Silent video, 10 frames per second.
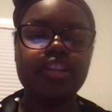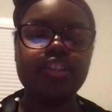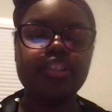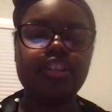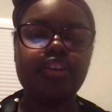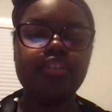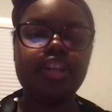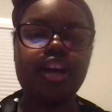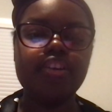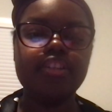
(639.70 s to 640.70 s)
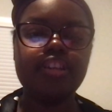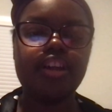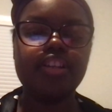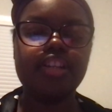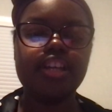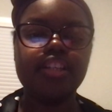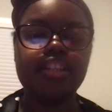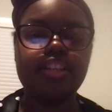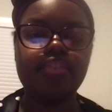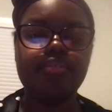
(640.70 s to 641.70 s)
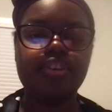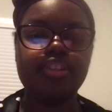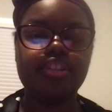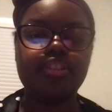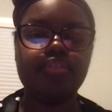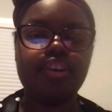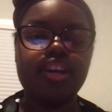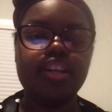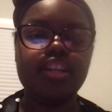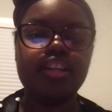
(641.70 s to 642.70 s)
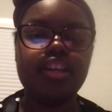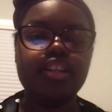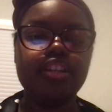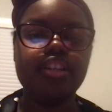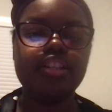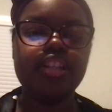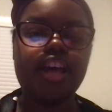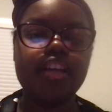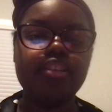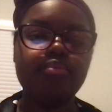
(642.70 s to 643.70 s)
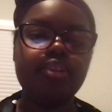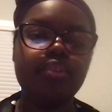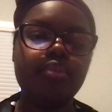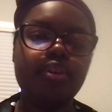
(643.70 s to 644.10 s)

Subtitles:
it's kind of like the difference, right? Because last week